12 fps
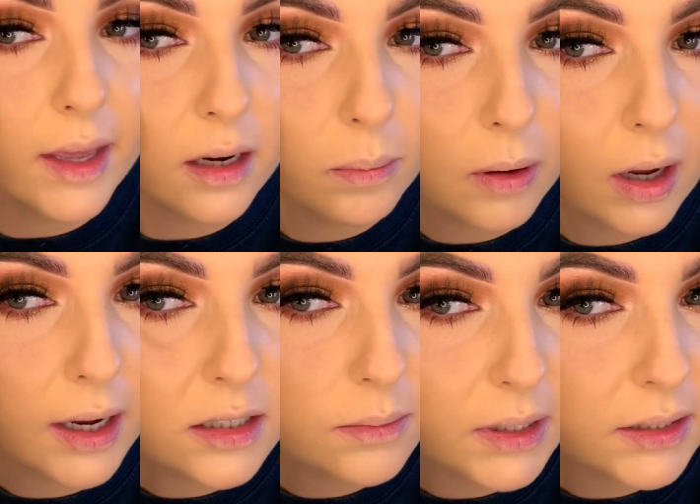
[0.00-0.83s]
apply it
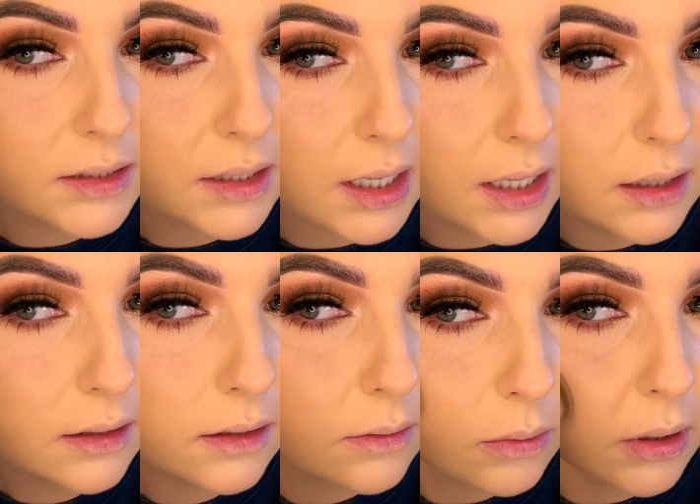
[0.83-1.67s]
to my skin
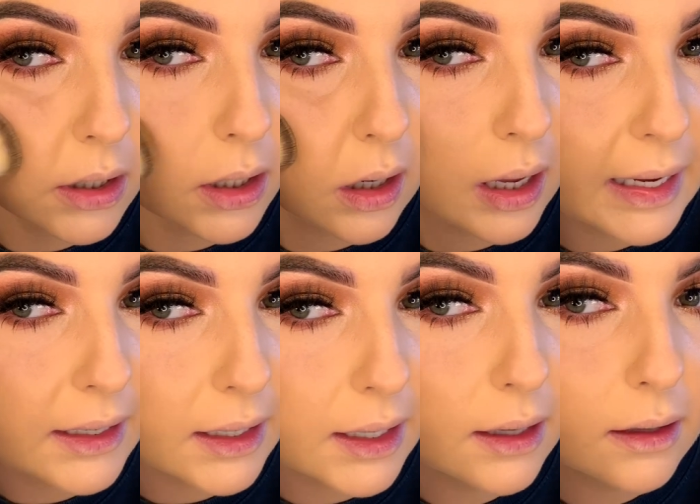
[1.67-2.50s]
where I'd like
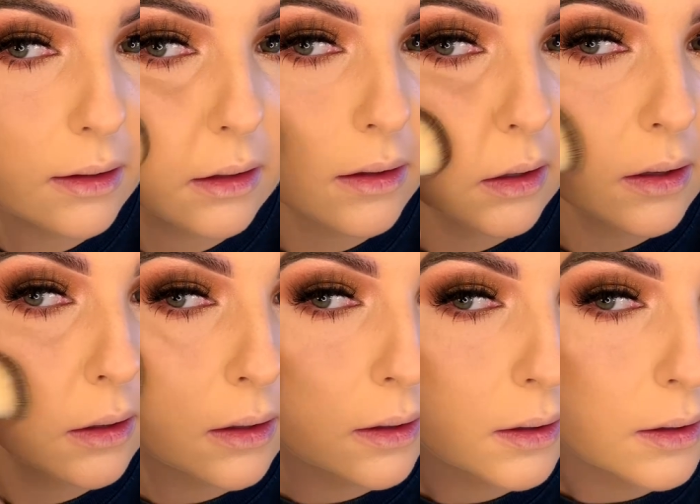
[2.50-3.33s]
it,
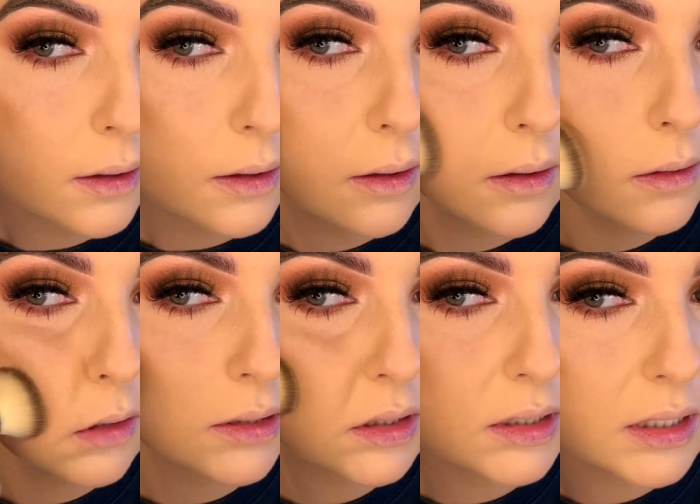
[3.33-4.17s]

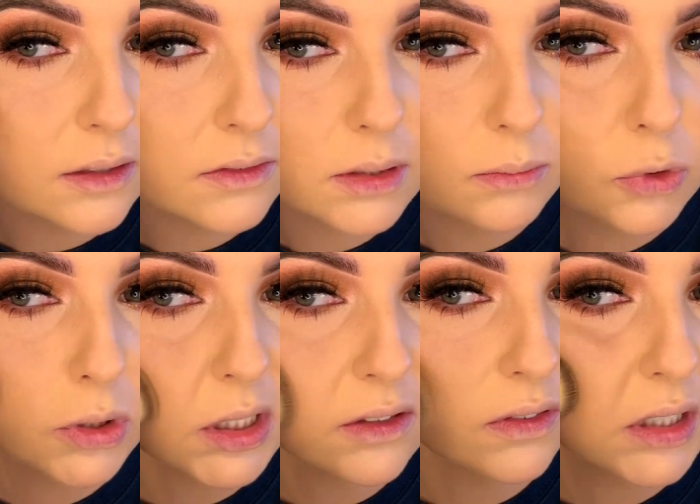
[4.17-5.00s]
just to give some more
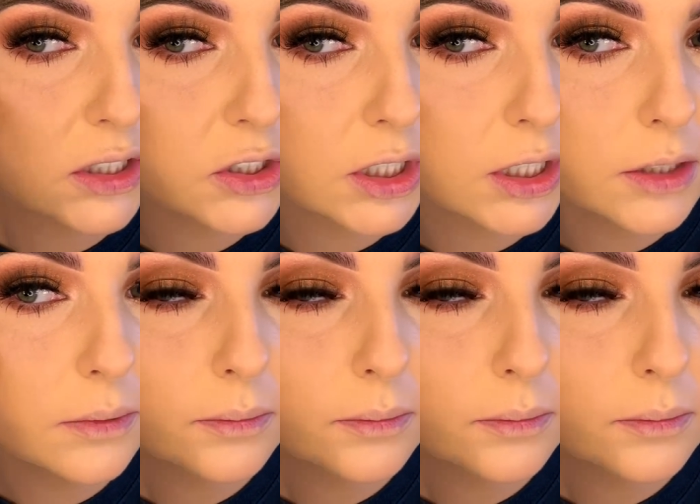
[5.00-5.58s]
definition.